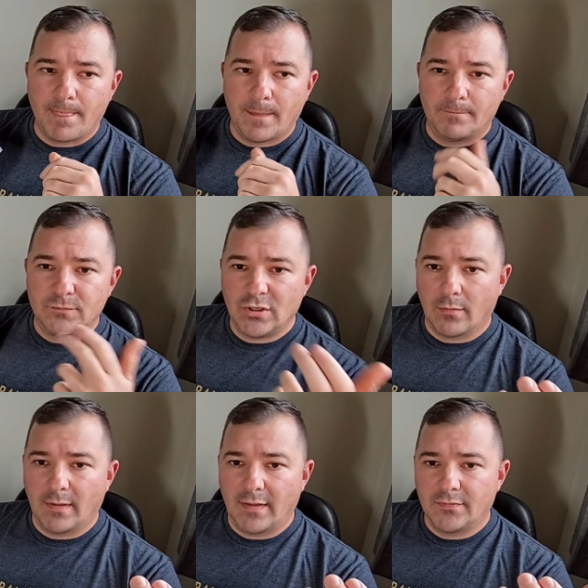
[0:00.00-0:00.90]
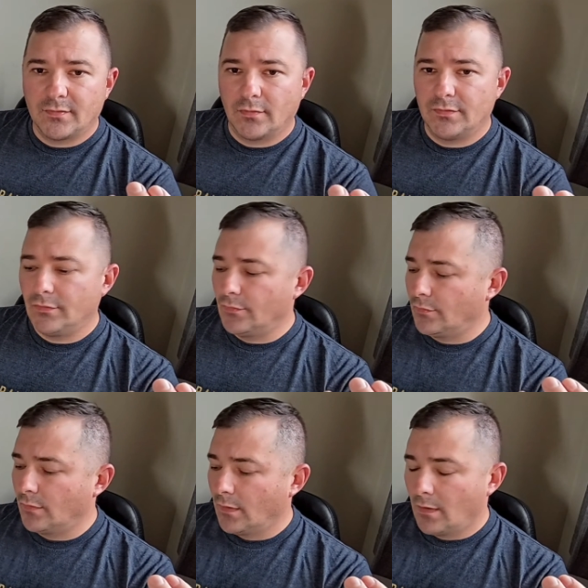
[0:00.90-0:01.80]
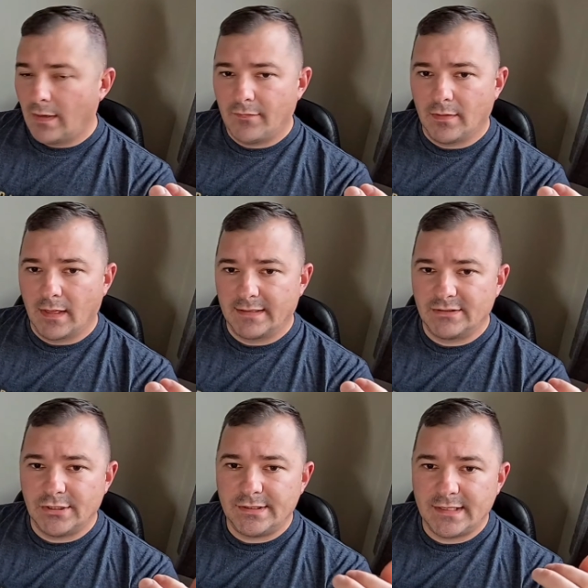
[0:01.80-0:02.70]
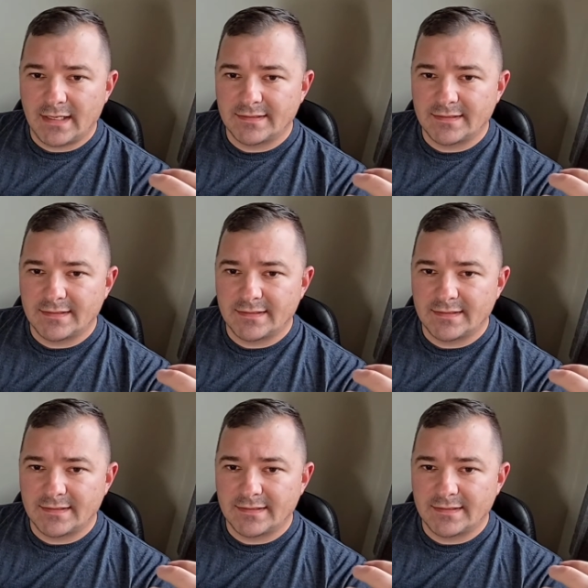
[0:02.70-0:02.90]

GMRS. So if you like GTX